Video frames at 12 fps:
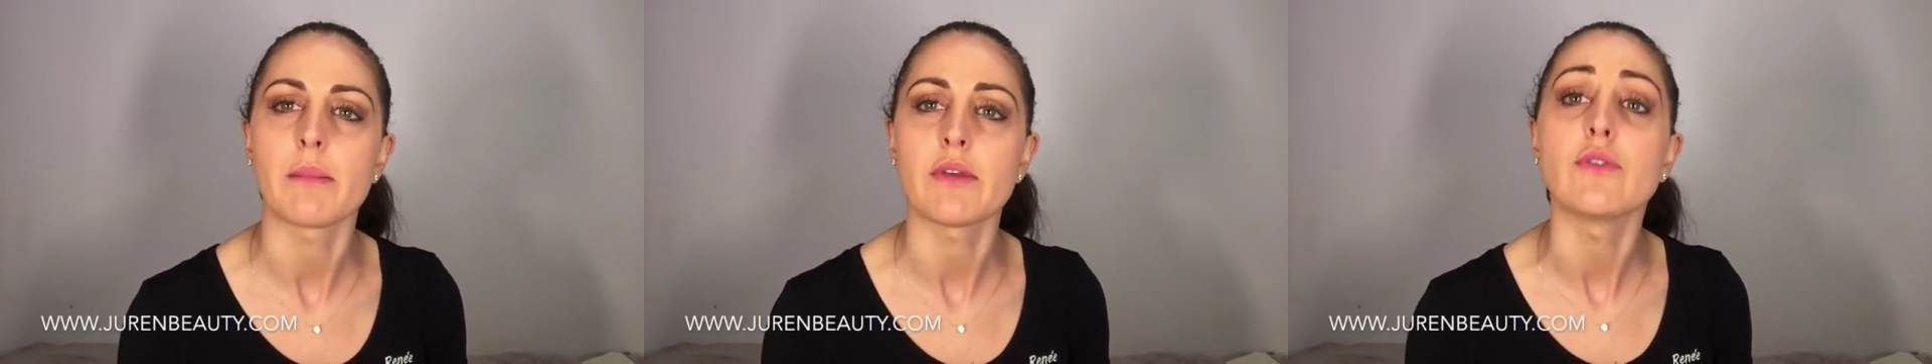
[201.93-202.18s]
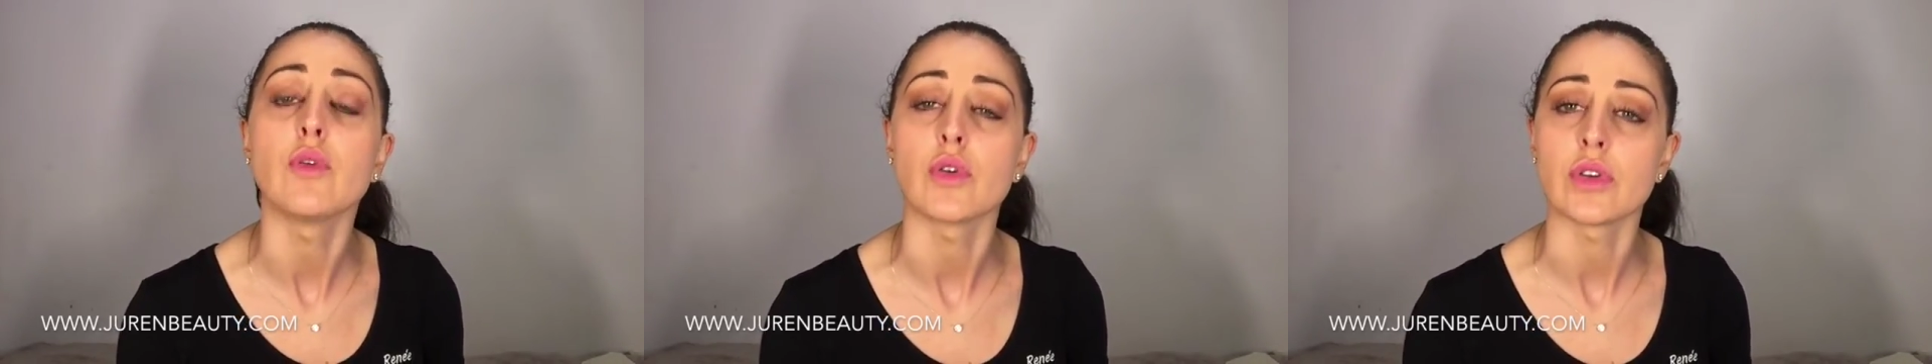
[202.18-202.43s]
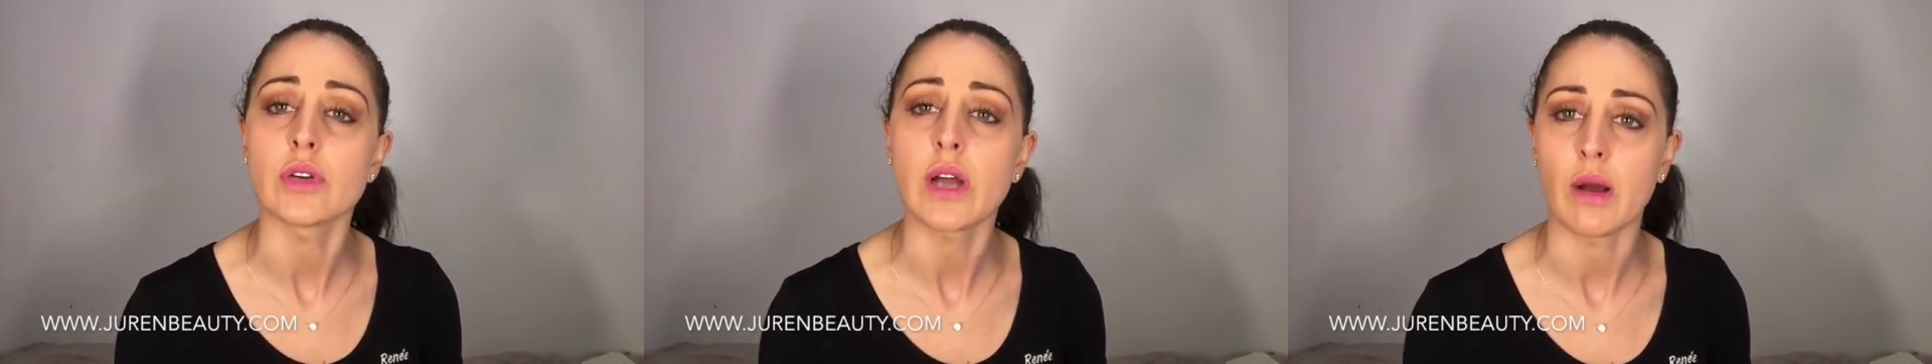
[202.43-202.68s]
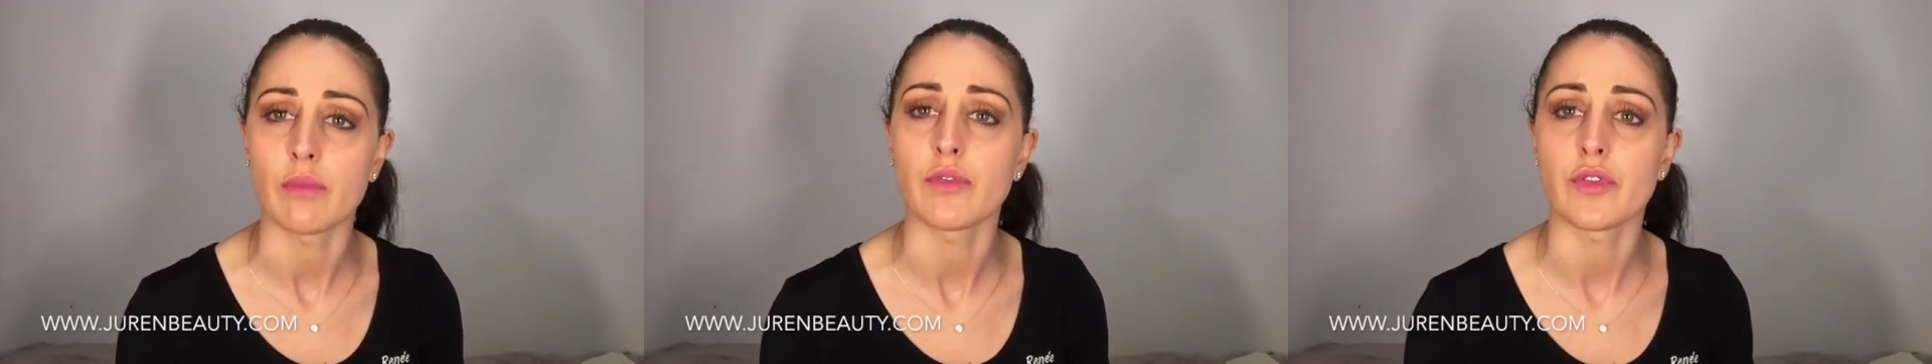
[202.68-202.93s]
before you
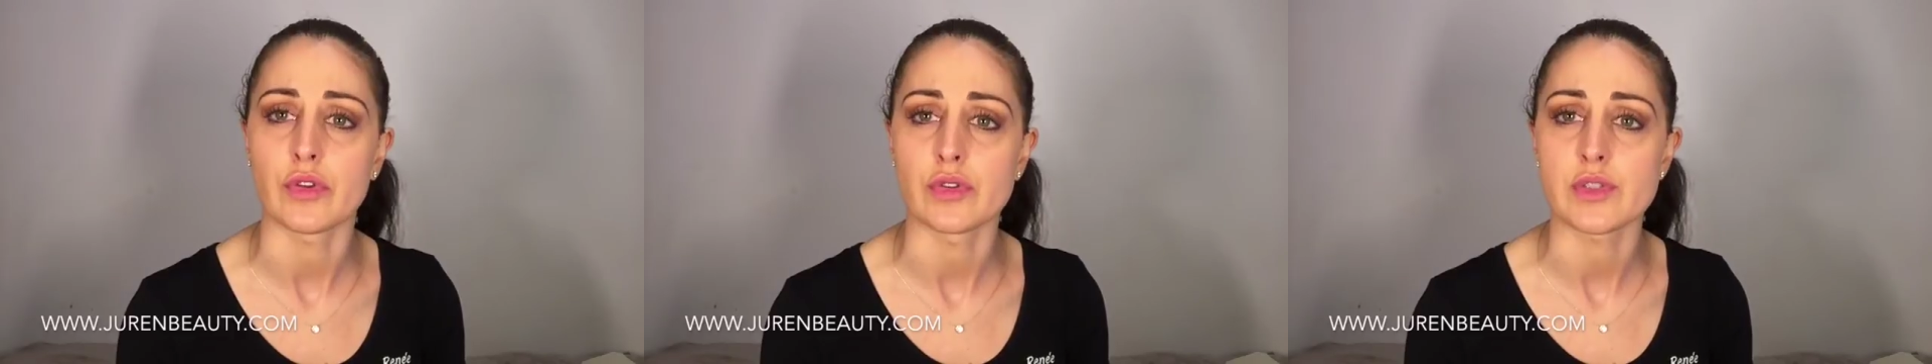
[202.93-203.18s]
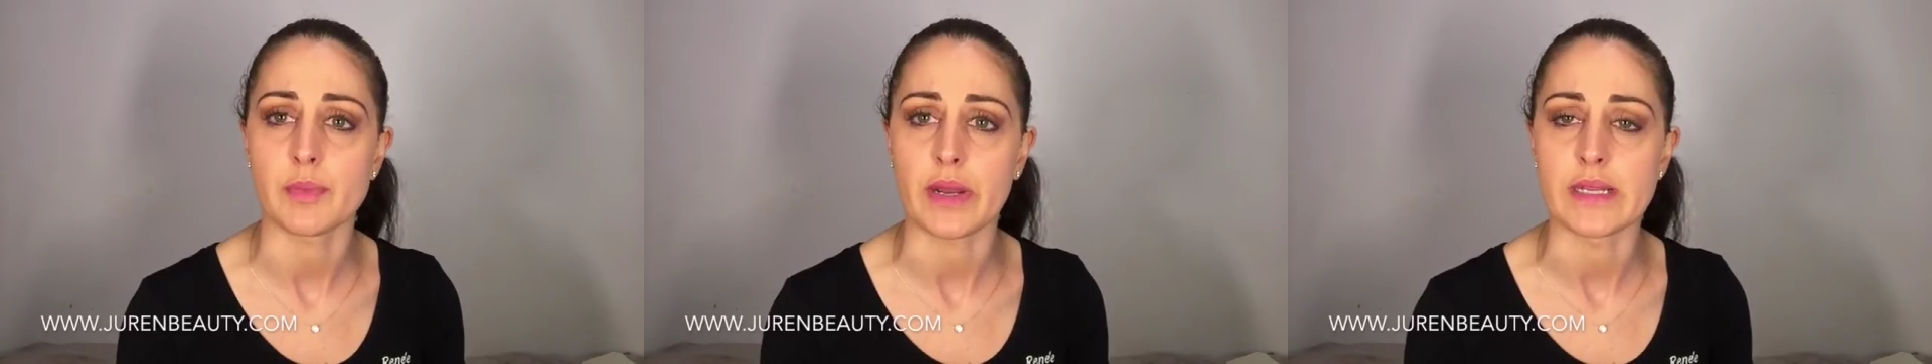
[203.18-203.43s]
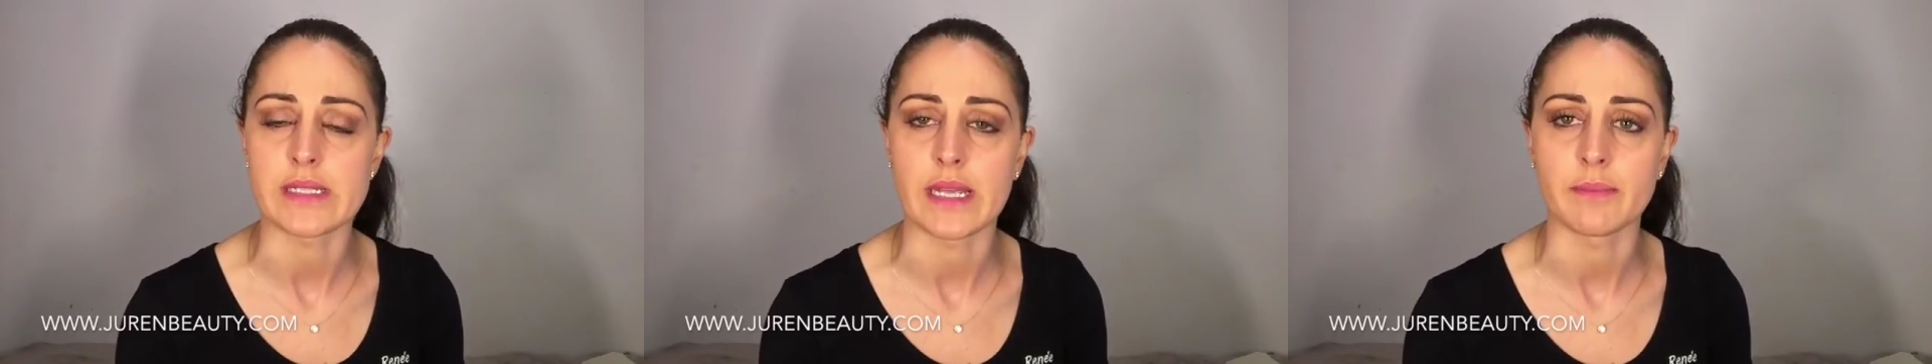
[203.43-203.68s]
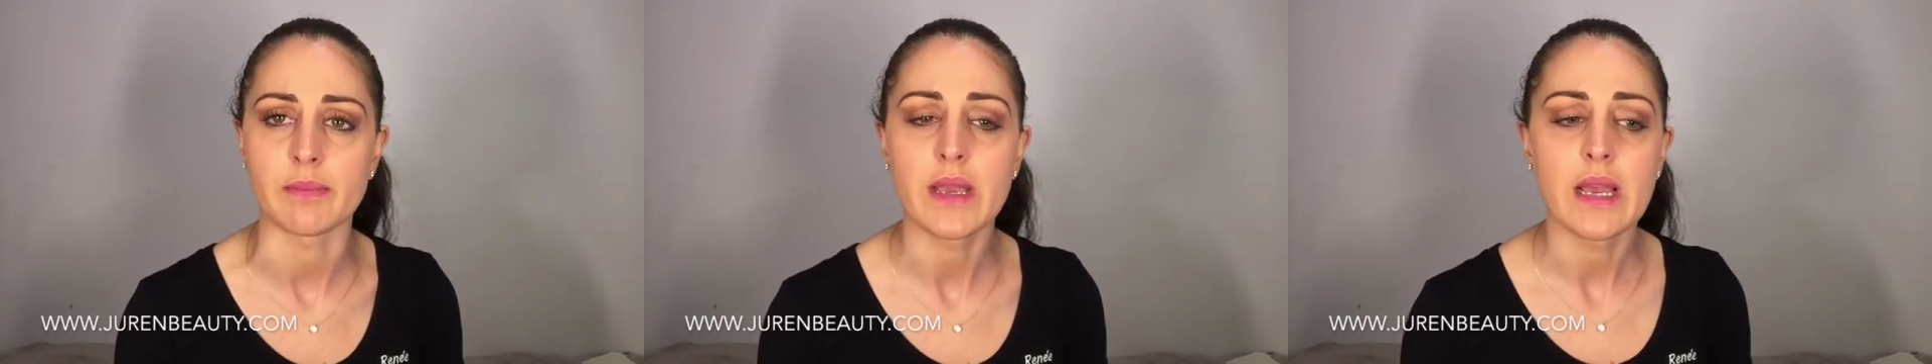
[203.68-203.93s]
come for your spray tan.